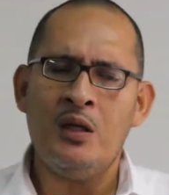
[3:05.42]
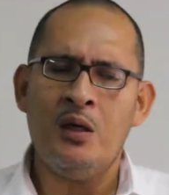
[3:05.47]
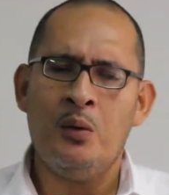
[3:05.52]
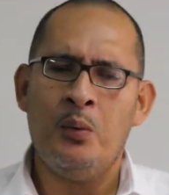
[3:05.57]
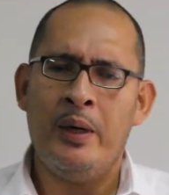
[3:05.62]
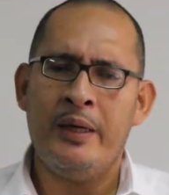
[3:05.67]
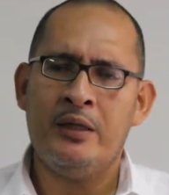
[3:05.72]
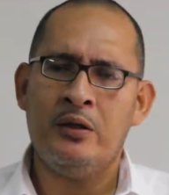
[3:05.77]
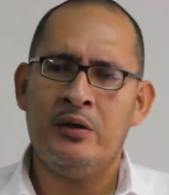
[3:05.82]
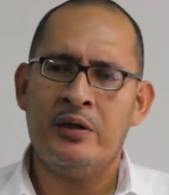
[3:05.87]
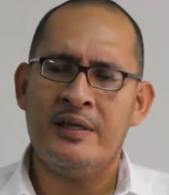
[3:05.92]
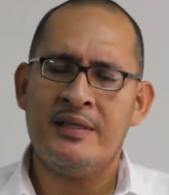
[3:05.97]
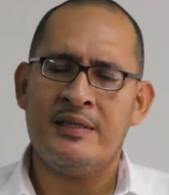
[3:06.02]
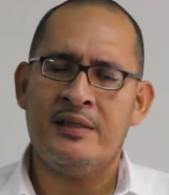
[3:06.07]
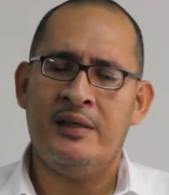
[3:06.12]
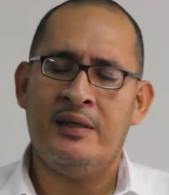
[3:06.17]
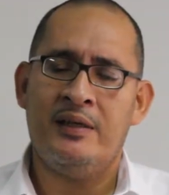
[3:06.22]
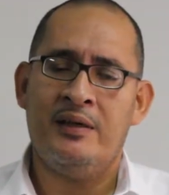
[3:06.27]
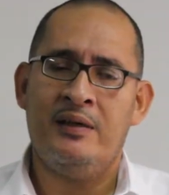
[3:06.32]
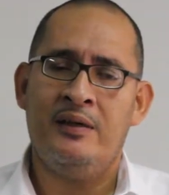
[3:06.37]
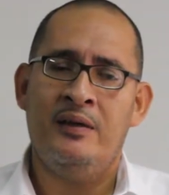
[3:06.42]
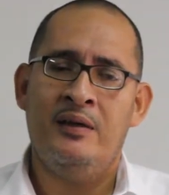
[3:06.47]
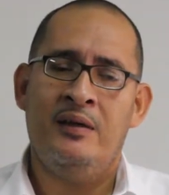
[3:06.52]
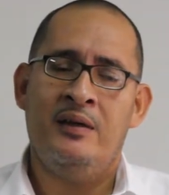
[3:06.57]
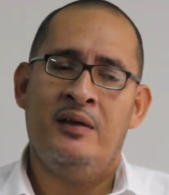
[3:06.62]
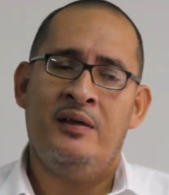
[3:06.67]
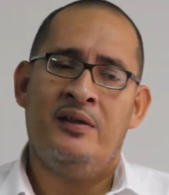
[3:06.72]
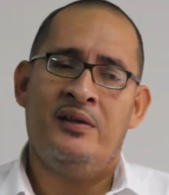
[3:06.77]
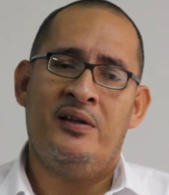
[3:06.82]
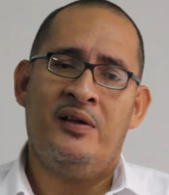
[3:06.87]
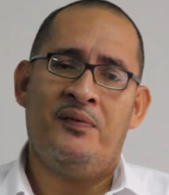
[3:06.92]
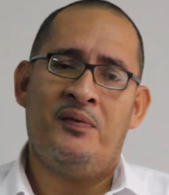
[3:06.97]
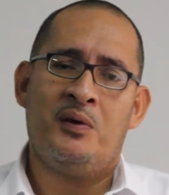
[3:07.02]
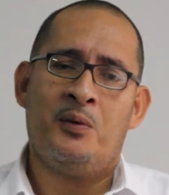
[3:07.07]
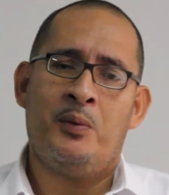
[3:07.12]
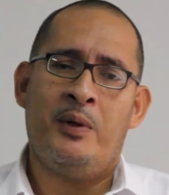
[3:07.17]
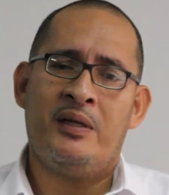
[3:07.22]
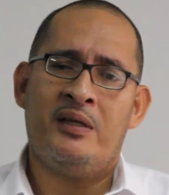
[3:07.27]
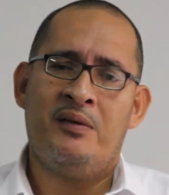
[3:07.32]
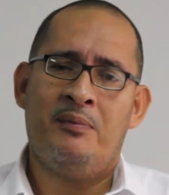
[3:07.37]
Quite honestly, there have been
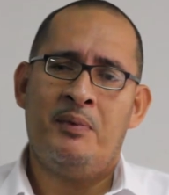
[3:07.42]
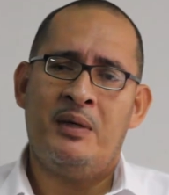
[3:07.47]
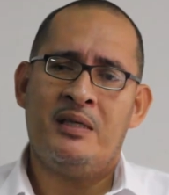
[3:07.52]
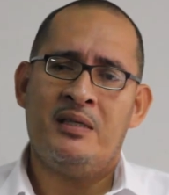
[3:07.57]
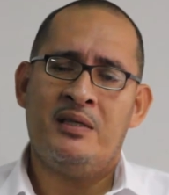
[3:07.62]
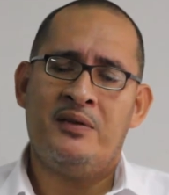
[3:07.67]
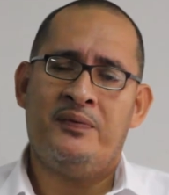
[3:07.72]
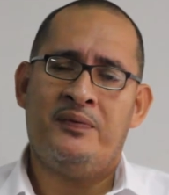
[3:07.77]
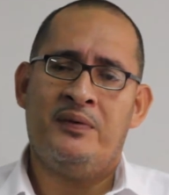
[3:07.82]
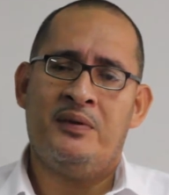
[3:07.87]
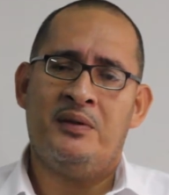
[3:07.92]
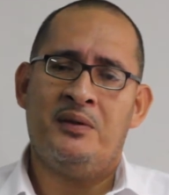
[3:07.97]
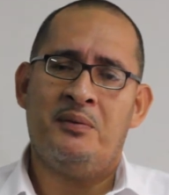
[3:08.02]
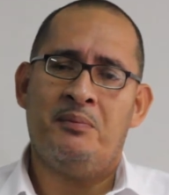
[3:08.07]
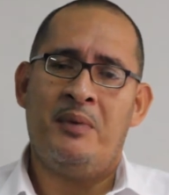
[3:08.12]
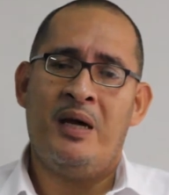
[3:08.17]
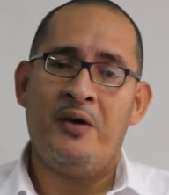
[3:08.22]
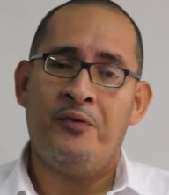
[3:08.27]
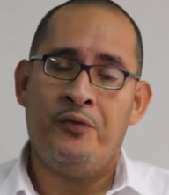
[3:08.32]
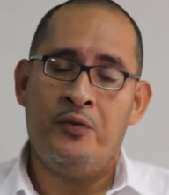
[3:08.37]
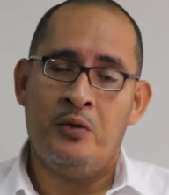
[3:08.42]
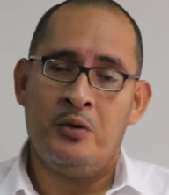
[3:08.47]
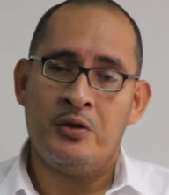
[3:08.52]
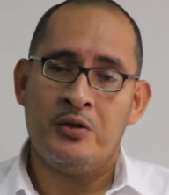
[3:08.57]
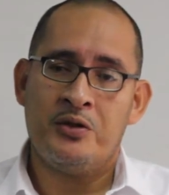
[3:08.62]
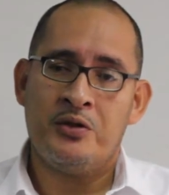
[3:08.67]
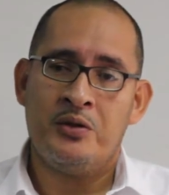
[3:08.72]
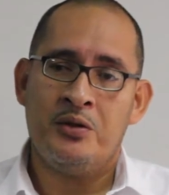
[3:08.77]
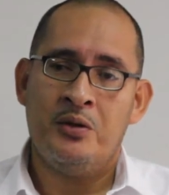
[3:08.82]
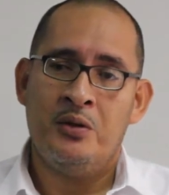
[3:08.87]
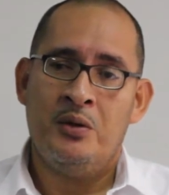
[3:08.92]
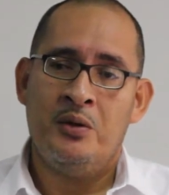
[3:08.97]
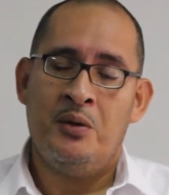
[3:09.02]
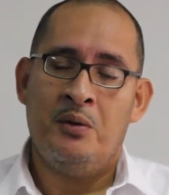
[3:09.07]
quite a bit of efforts,